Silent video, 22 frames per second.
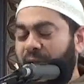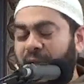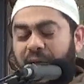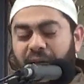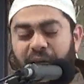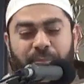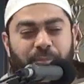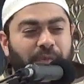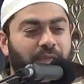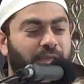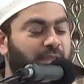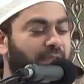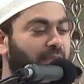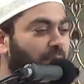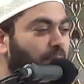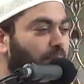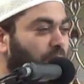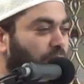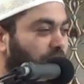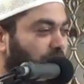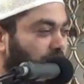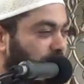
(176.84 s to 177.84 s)
I meet some
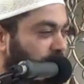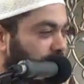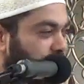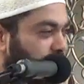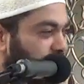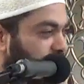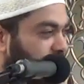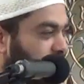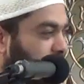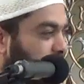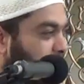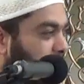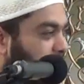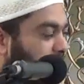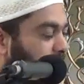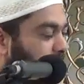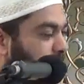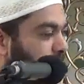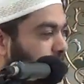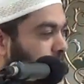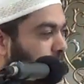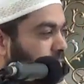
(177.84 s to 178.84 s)
Muslims,
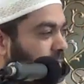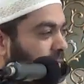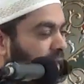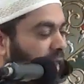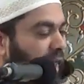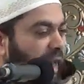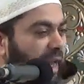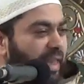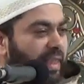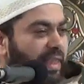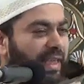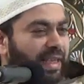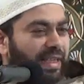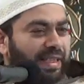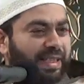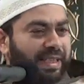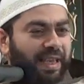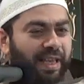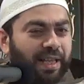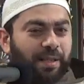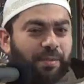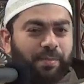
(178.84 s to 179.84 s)
and they
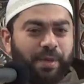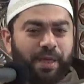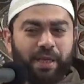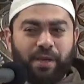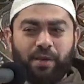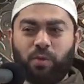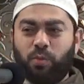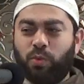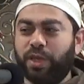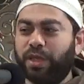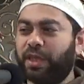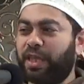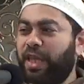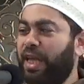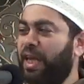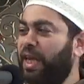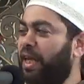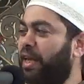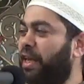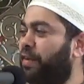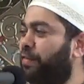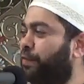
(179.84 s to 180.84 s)
tell me when
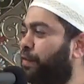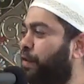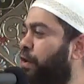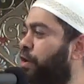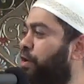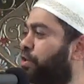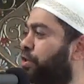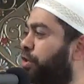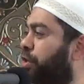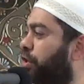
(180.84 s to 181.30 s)
they first